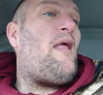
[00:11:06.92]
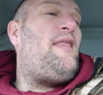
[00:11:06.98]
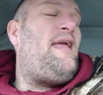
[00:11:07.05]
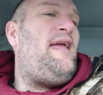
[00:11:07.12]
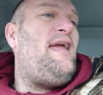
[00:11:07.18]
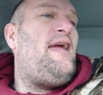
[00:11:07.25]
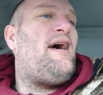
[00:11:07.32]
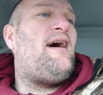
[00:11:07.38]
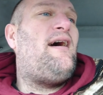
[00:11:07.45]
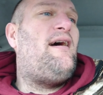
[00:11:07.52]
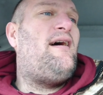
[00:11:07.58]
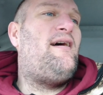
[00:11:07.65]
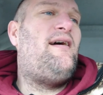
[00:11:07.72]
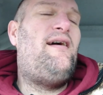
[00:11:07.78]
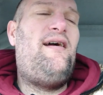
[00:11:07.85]
The
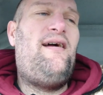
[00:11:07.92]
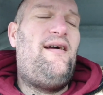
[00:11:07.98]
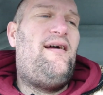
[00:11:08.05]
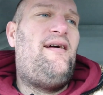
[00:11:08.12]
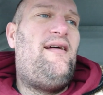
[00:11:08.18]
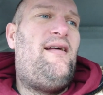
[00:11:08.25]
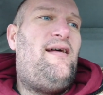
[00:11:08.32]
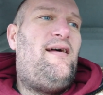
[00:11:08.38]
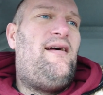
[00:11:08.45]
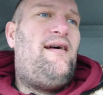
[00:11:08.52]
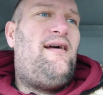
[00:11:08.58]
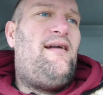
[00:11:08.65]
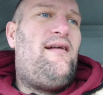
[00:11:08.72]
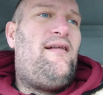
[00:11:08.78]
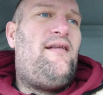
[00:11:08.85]

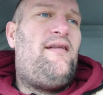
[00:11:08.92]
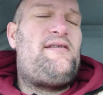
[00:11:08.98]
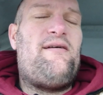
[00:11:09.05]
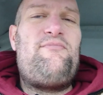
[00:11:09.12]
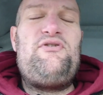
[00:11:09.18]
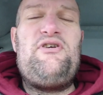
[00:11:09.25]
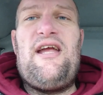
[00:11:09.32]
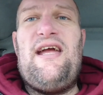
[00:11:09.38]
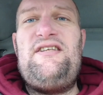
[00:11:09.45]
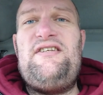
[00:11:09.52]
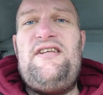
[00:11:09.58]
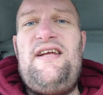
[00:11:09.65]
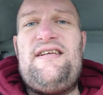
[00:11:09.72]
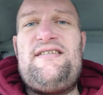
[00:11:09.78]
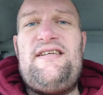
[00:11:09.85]
temperature gauge
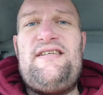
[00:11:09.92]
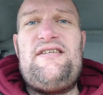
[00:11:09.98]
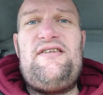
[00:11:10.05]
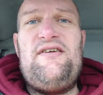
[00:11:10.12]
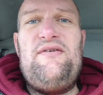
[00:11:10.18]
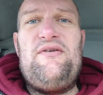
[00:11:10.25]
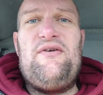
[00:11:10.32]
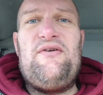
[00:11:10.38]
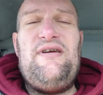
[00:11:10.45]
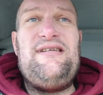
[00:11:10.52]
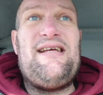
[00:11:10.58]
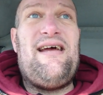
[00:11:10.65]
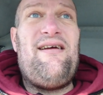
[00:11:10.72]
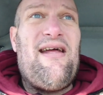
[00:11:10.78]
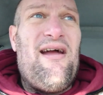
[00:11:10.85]
in here says it's 2
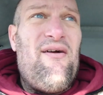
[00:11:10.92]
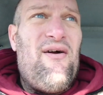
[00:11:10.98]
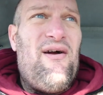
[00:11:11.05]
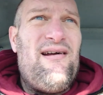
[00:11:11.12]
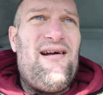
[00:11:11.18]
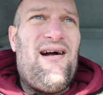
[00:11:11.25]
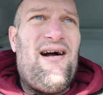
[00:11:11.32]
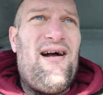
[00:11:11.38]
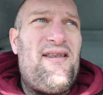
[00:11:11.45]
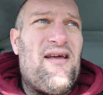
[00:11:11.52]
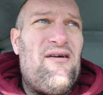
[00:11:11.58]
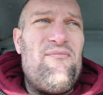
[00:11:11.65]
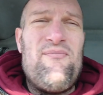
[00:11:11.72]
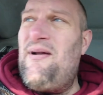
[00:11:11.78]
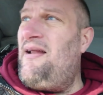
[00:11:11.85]
degrees out now. I
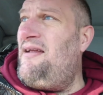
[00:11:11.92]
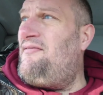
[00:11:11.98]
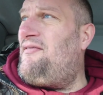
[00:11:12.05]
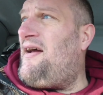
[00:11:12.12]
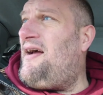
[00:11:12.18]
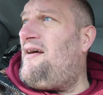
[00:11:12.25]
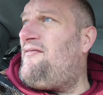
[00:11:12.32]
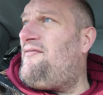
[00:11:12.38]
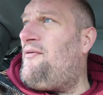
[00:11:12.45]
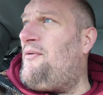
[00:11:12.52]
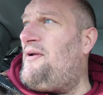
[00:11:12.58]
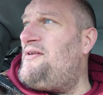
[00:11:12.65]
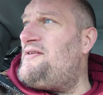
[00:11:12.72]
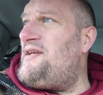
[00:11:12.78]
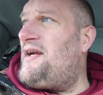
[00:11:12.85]
don't believe that for
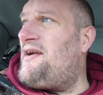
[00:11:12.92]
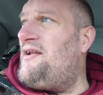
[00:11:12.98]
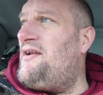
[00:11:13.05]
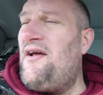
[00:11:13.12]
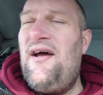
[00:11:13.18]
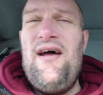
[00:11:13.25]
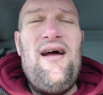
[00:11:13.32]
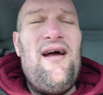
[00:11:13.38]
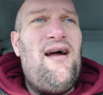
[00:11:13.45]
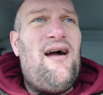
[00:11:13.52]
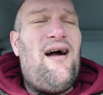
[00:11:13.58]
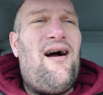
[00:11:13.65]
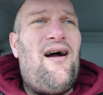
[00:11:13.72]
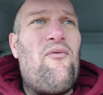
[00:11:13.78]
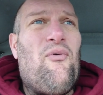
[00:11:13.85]
1 second.
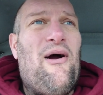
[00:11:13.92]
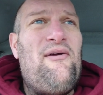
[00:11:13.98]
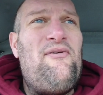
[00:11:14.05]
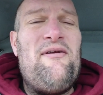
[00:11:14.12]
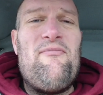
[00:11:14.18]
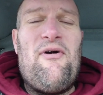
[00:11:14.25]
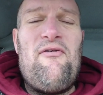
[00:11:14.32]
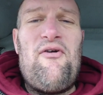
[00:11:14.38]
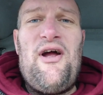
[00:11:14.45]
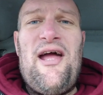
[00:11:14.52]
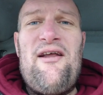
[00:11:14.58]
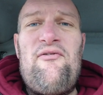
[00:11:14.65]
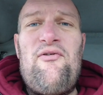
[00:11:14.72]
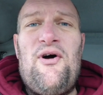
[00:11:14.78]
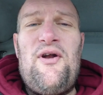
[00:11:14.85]
I wound in my right
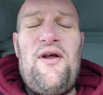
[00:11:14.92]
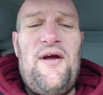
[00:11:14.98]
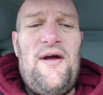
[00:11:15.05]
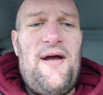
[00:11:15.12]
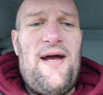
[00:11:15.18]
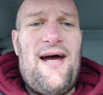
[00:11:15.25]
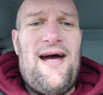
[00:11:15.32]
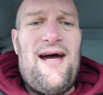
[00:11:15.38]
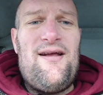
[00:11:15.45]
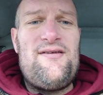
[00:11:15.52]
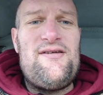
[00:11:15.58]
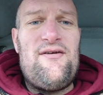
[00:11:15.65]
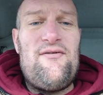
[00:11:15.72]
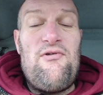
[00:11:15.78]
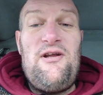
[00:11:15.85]
hand rod
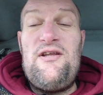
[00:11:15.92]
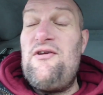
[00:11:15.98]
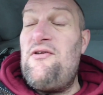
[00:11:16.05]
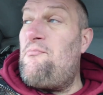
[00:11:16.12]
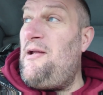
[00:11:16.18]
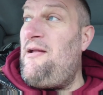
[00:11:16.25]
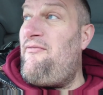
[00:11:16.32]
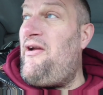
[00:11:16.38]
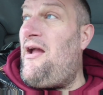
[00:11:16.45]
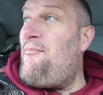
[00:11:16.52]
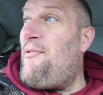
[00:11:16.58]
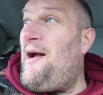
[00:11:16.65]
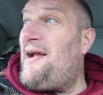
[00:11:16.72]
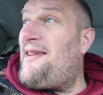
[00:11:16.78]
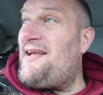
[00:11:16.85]
to redo the
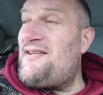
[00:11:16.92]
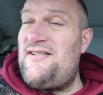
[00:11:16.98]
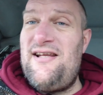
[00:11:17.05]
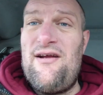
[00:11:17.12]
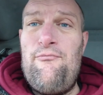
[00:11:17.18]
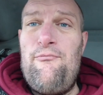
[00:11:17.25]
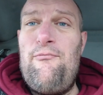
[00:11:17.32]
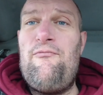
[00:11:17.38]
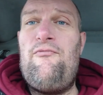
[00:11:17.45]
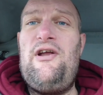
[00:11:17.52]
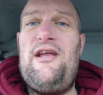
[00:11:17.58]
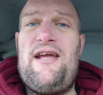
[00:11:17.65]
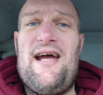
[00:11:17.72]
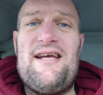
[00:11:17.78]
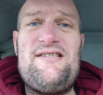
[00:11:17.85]
PVA bag. That's now
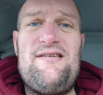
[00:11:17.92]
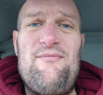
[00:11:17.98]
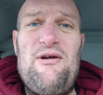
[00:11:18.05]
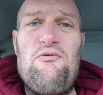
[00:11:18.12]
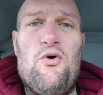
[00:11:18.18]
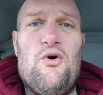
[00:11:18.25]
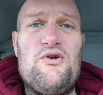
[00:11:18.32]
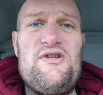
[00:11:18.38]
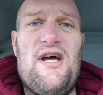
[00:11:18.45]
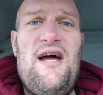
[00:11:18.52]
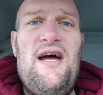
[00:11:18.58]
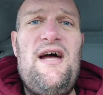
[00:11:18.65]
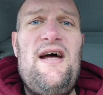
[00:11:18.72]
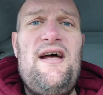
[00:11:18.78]
recast to mid-water.